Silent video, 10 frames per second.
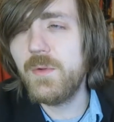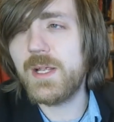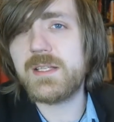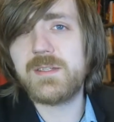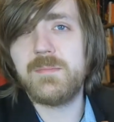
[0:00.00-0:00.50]

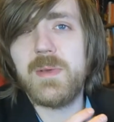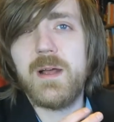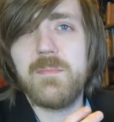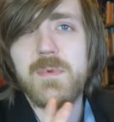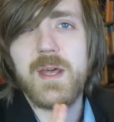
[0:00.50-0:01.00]
We get some
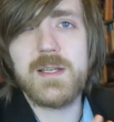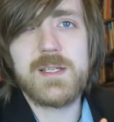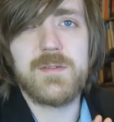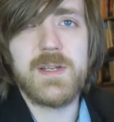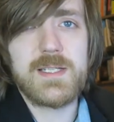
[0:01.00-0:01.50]
um,
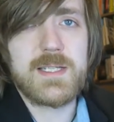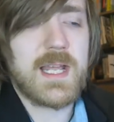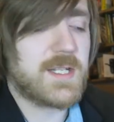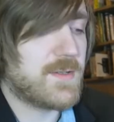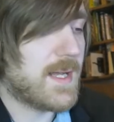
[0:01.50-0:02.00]
nice sort of
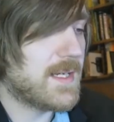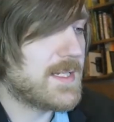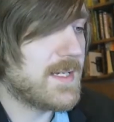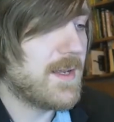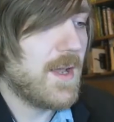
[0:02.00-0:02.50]

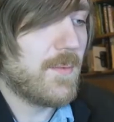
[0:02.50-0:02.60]
intertextuality.